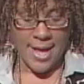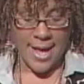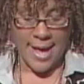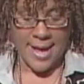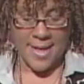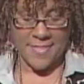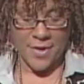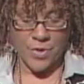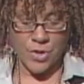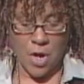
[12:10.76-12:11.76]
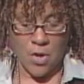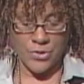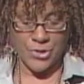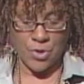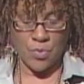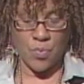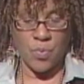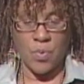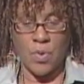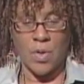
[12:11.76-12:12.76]
And there's also
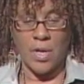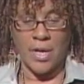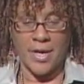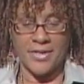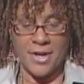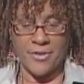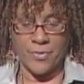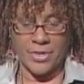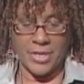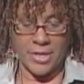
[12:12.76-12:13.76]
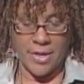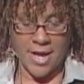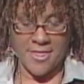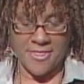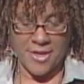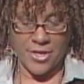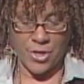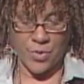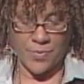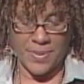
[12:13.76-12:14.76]
another one here I think
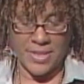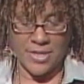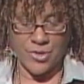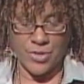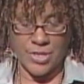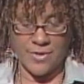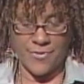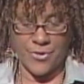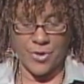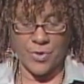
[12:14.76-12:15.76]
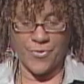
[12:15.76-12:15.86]
you would be interested in for the,